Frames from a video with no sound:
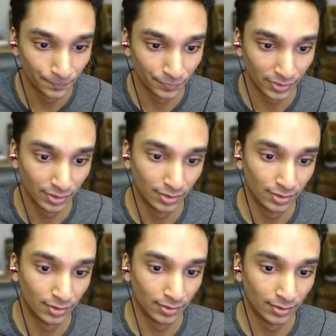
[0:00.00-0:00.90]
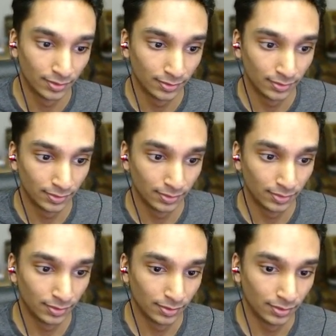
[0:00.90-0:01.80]

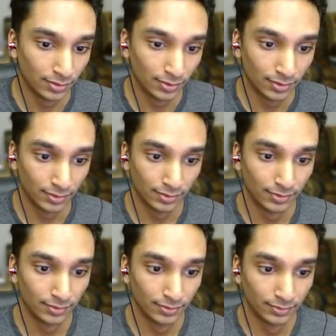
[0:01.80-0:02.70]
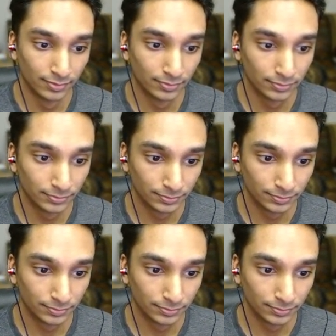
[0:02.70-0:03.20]
Nothing is said.